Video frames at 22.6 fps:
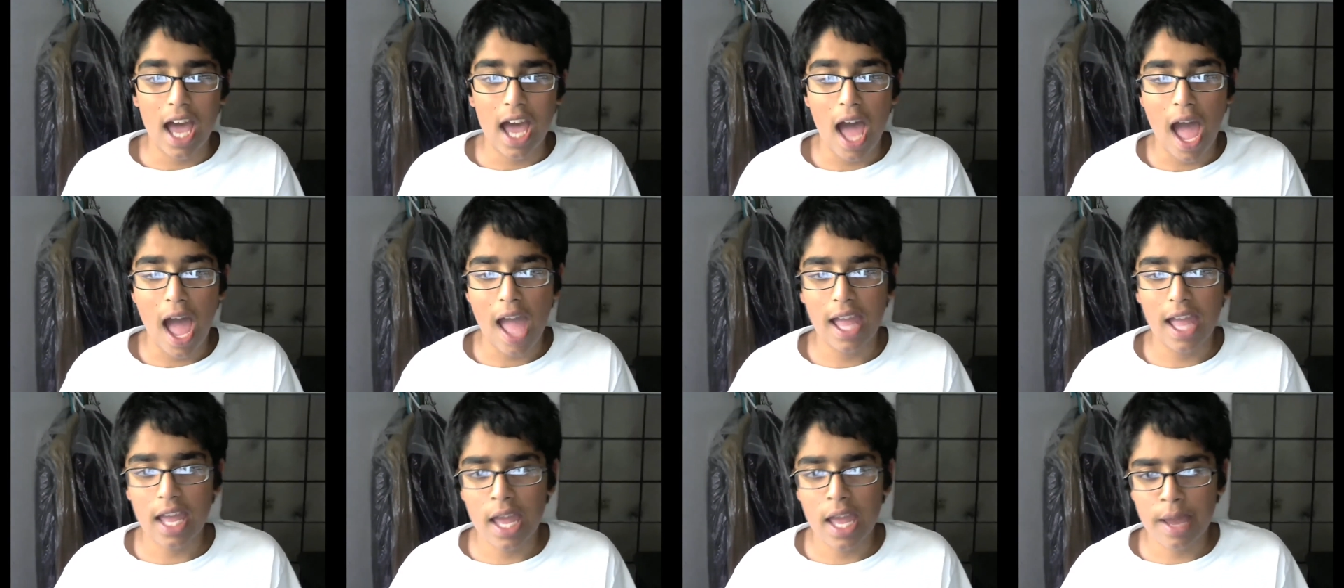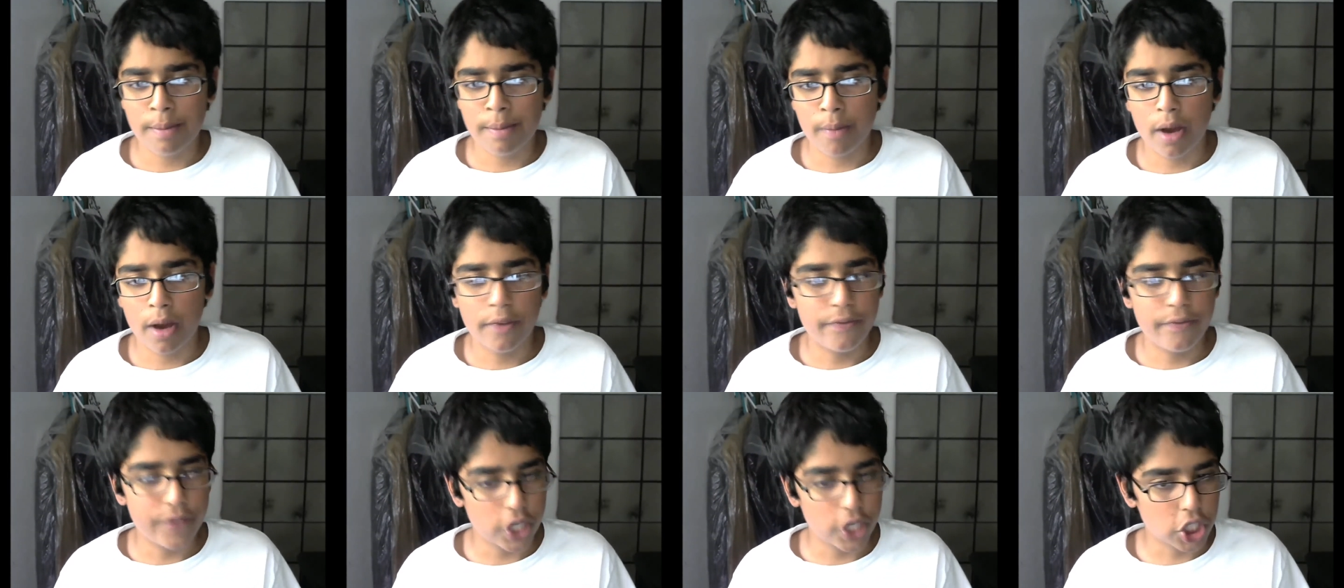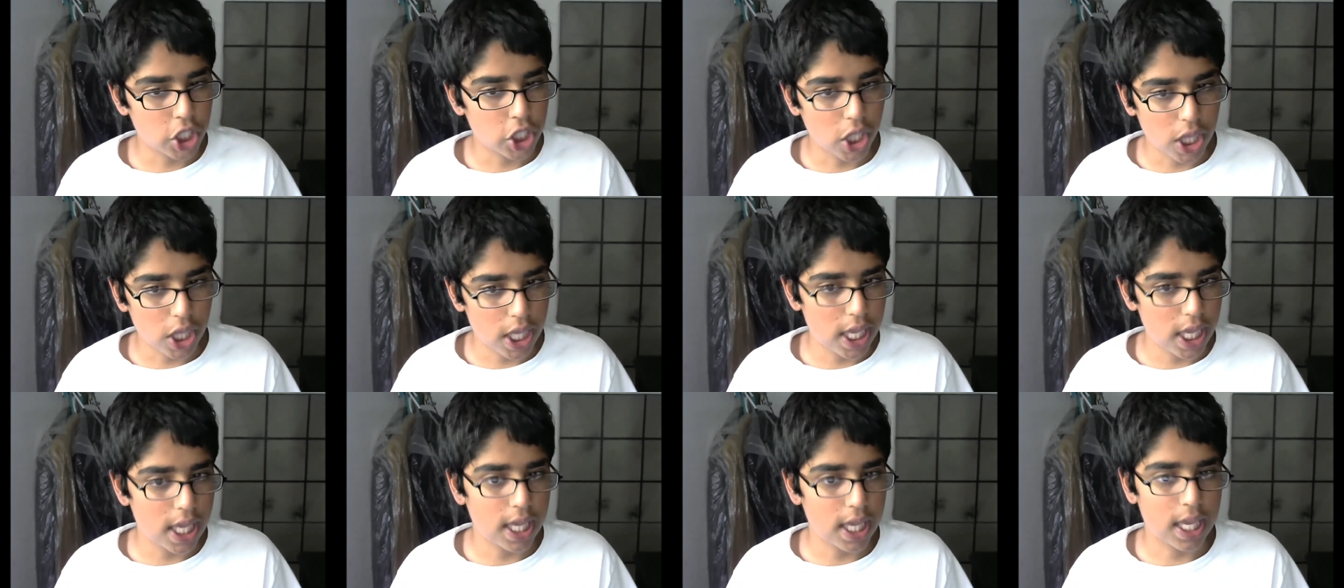I am
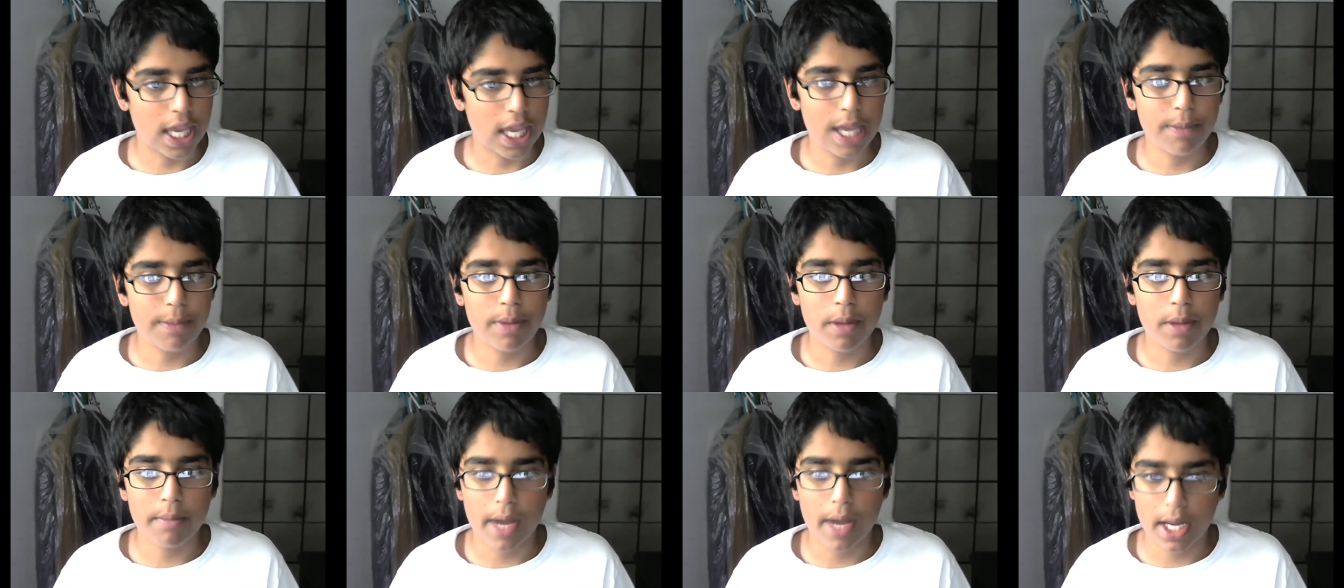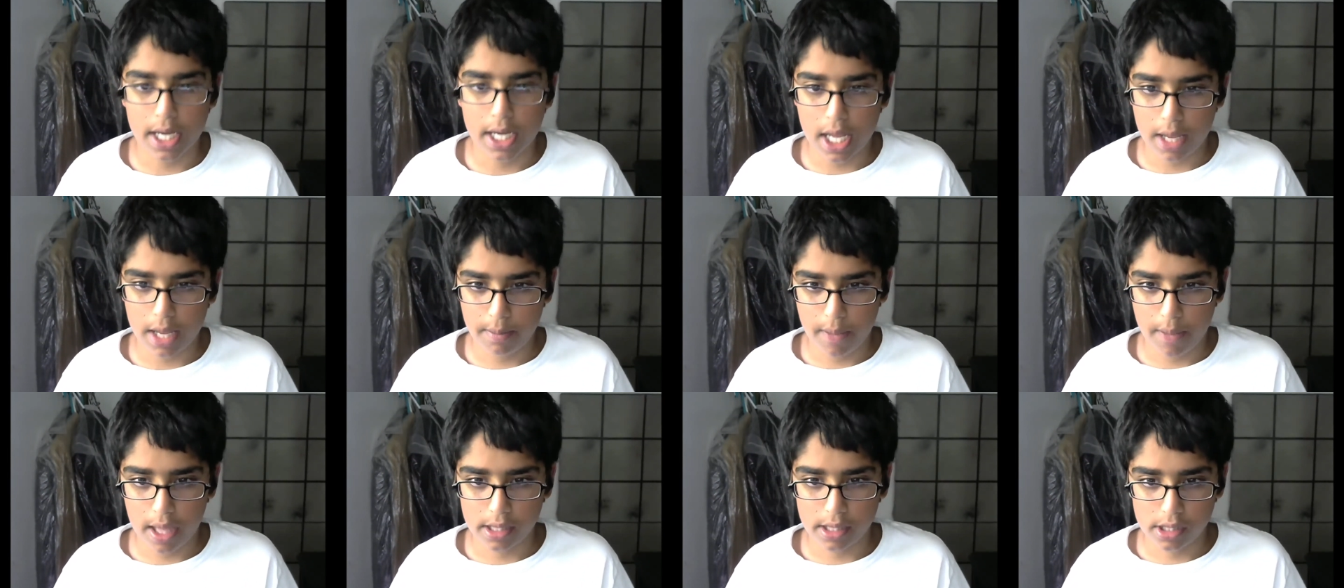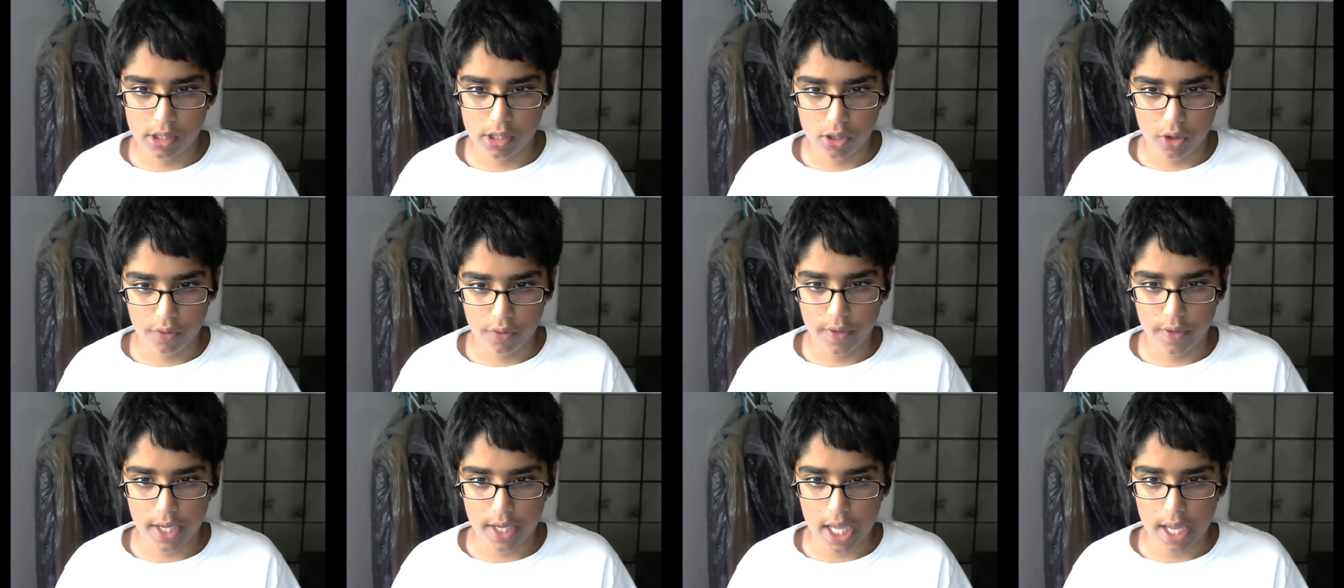officially keeping my name as
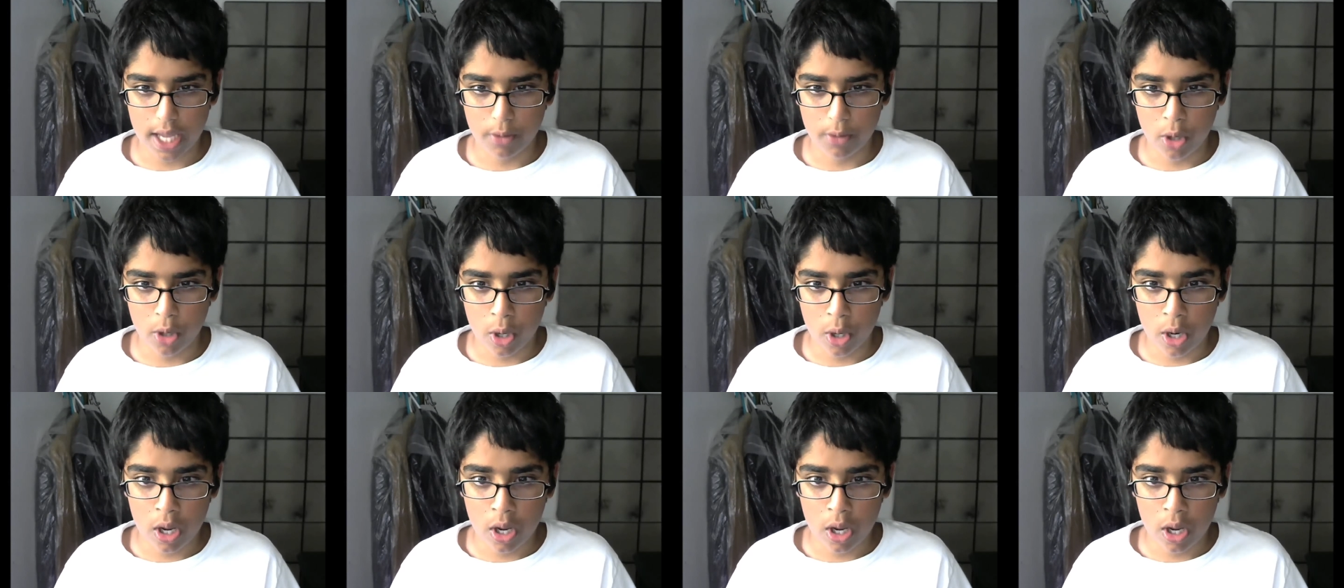Nova Gamer.